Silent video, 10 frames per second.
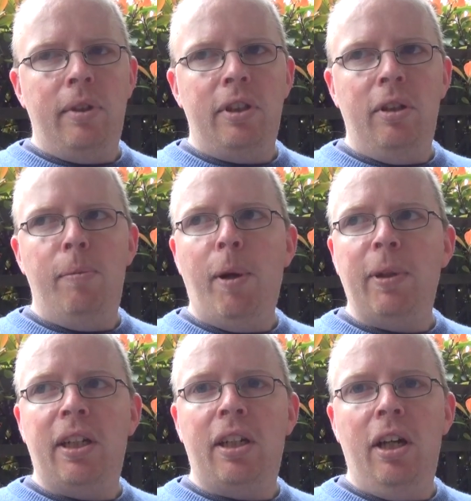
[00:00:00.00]
So the
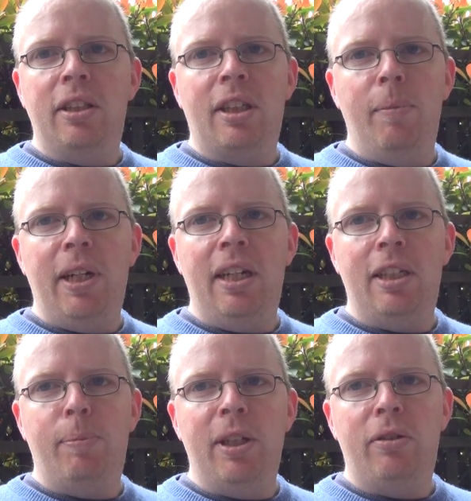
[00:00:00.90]
Public Accounts Committee
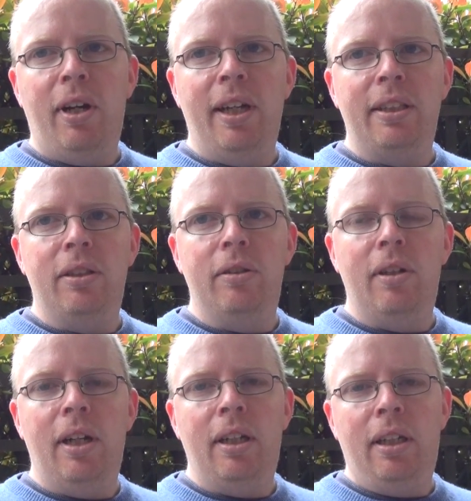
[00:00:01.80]
has been trying
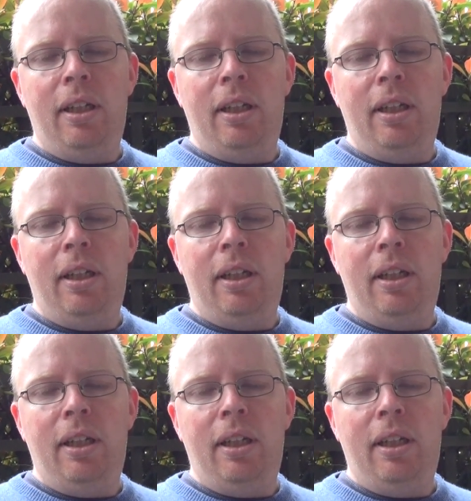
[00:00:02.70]
to